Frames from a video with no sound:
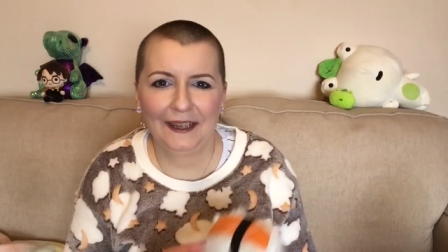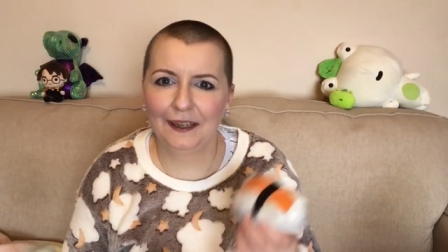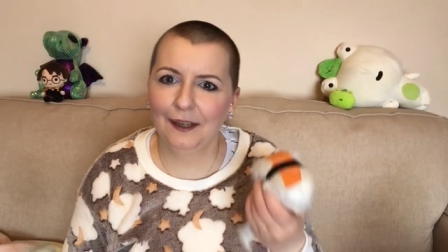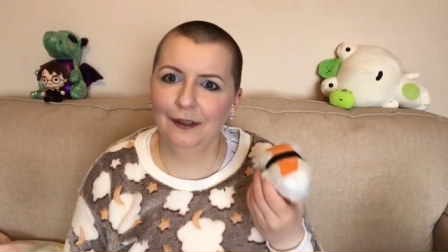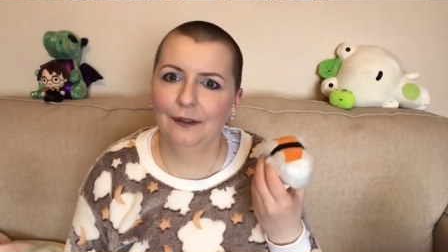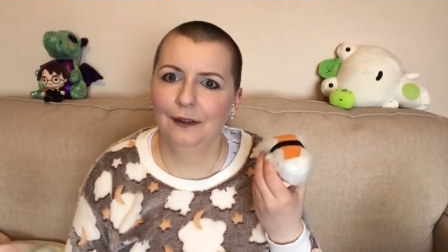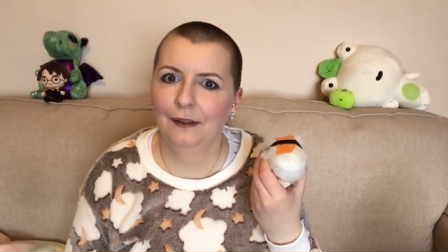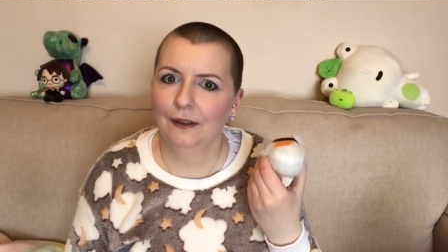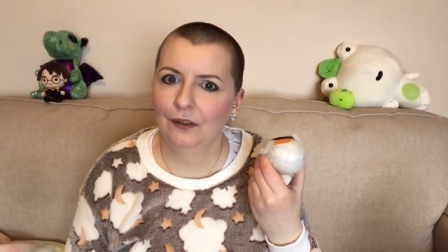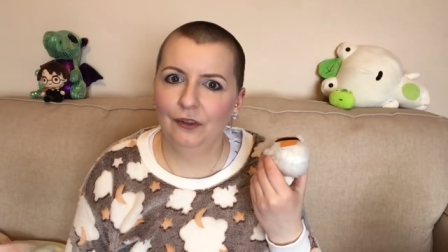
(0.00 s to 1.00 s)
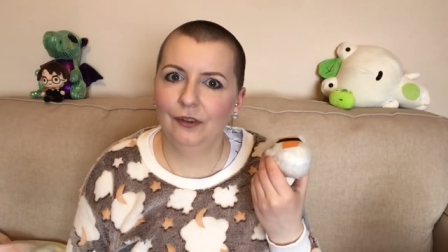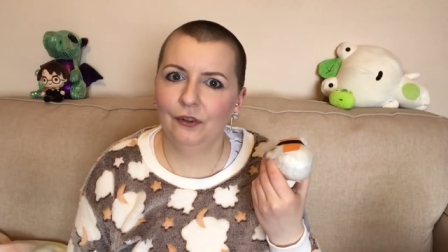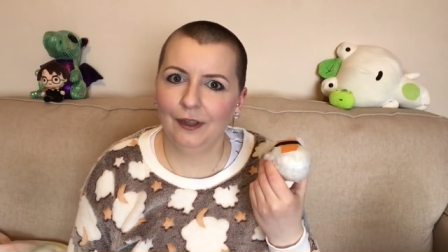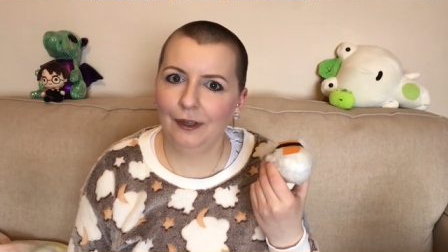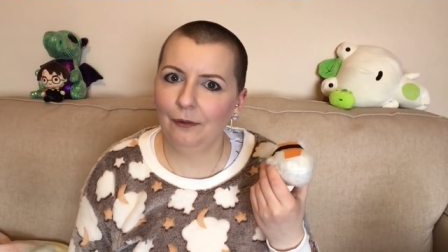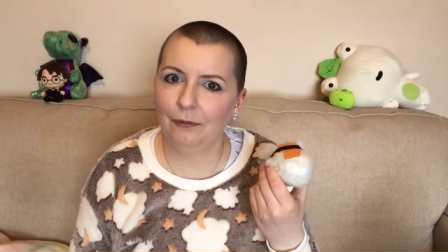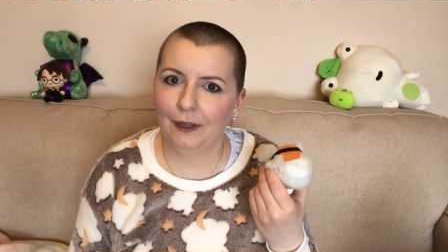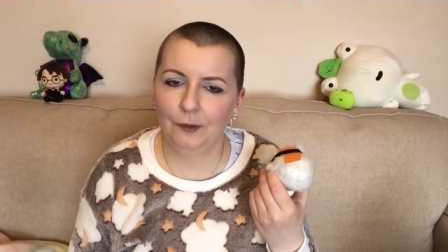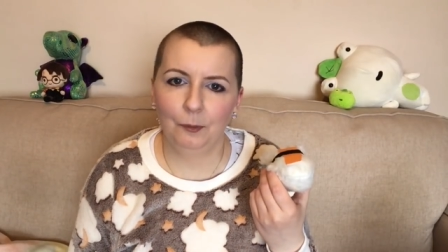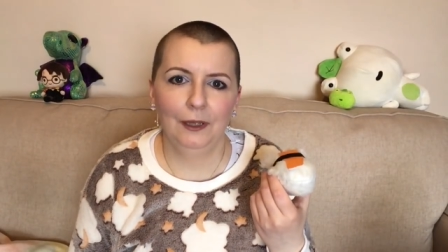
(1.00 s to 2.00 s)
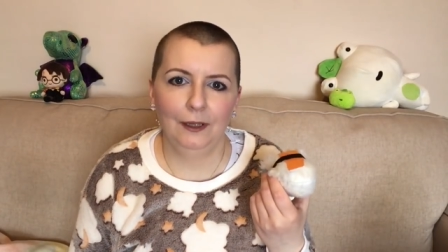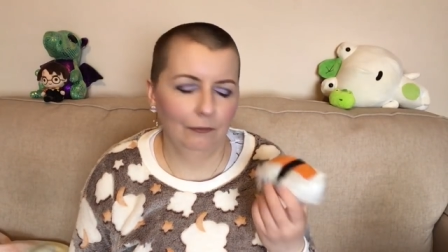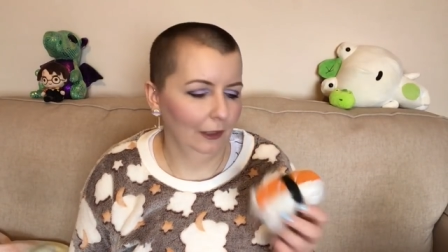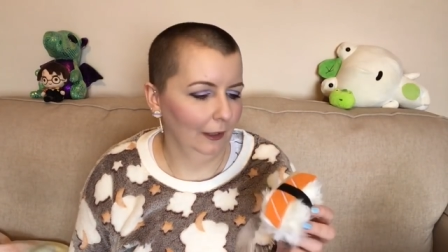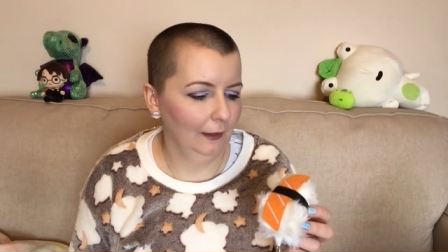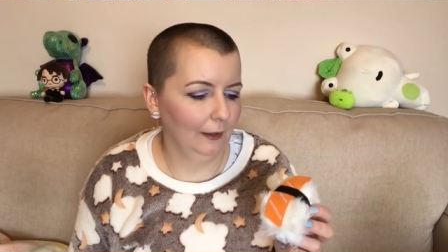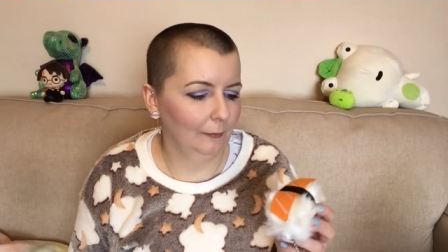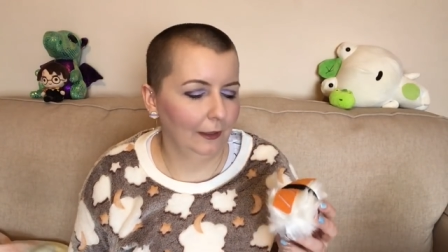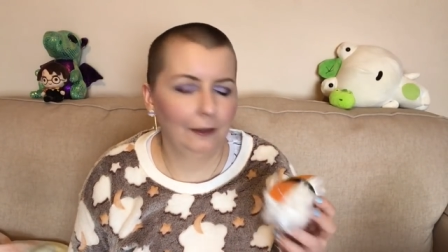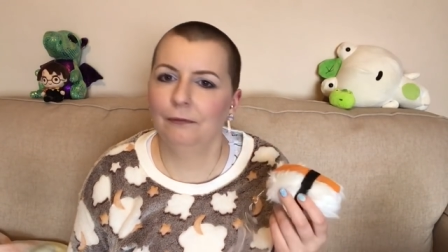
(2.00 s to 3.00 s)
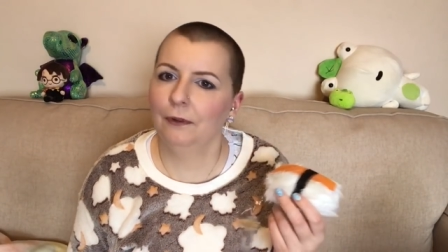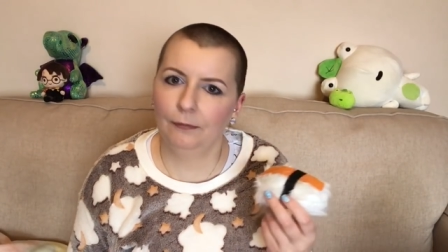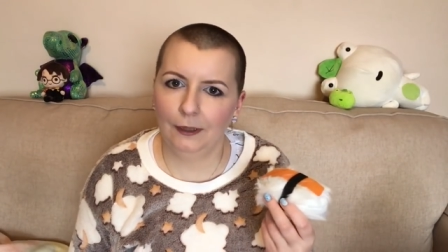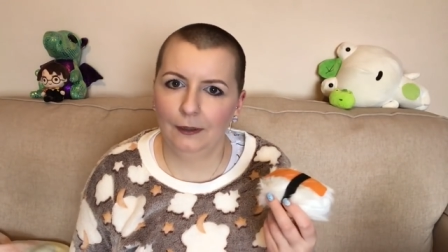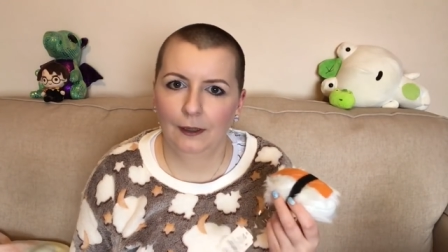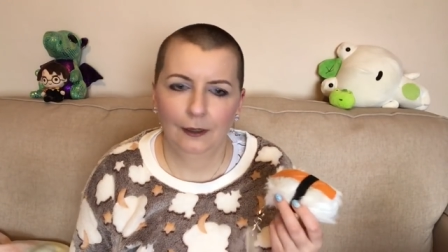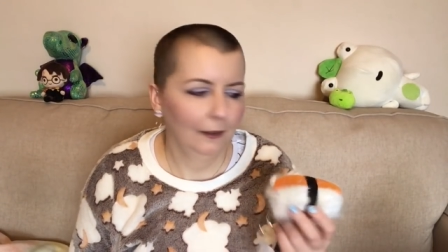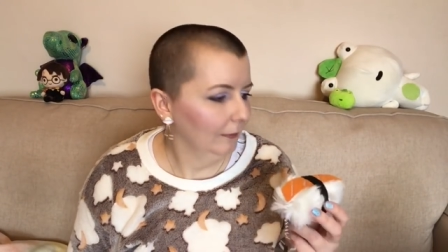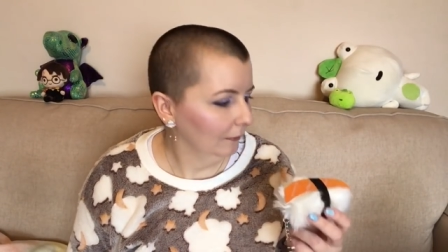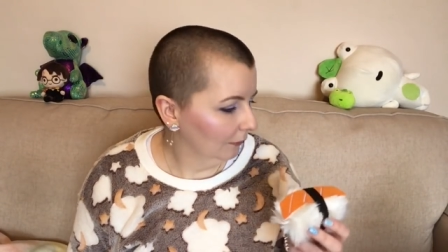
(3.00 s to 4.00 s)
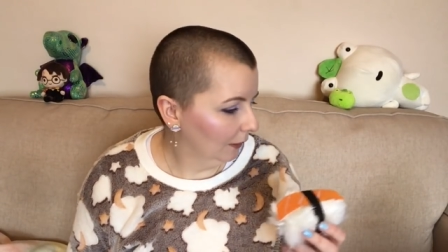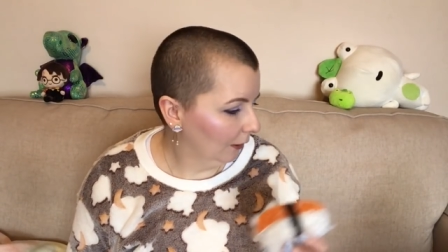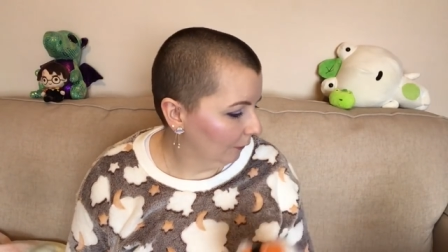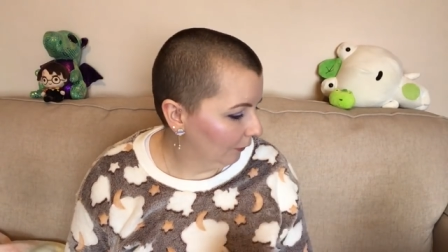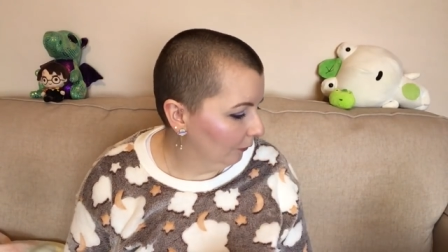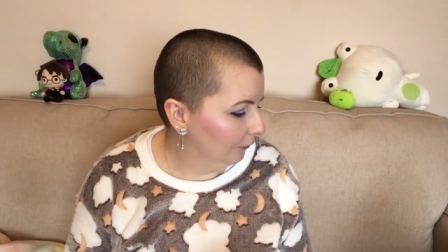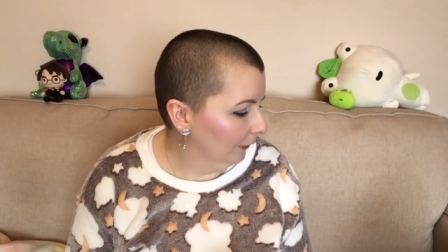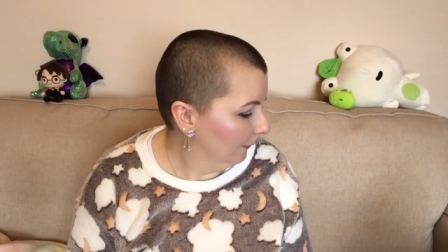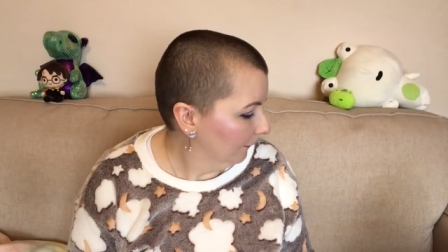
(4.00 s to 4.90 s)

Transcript: It kind of signifies me, really. I'm like a fluffy nigiri sushi.